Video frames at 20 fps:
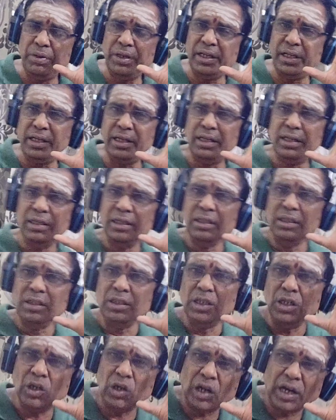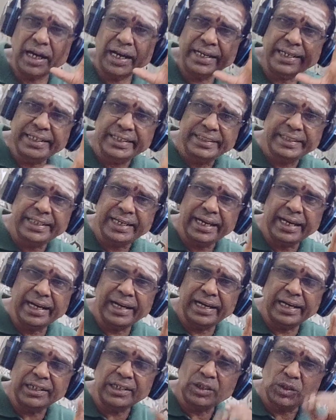be your
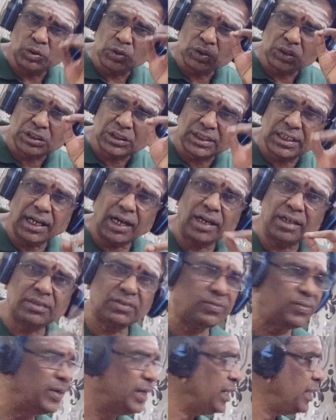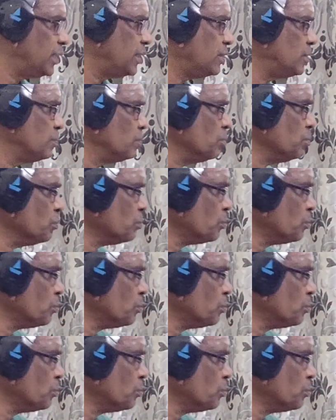idea to start with?